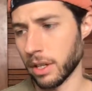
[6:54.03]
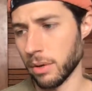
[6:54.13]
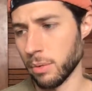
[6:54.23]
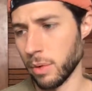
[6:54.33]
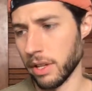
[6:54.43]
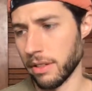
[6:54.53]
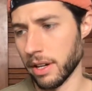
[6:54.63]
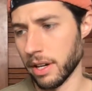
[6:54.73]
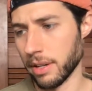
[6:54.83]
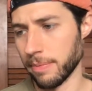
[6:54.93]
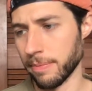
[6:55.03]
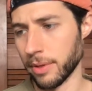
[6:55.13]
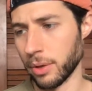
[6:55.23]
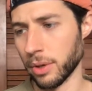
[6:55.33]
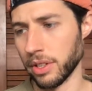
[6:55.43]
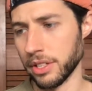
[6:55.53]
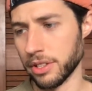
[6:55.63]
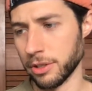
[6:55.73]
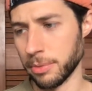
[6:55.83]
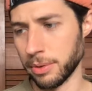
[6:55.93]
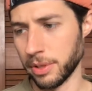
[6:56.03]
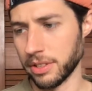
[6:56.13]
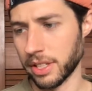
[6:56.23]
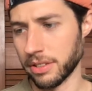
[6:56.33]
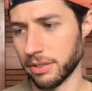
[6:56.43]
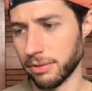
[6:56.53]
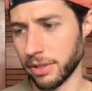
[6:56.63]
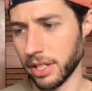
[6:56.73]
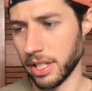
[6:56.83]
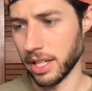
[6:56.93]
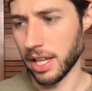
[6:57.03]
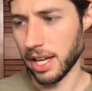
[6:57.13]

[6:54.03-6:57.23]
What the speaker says: with the correlations between schizophrenia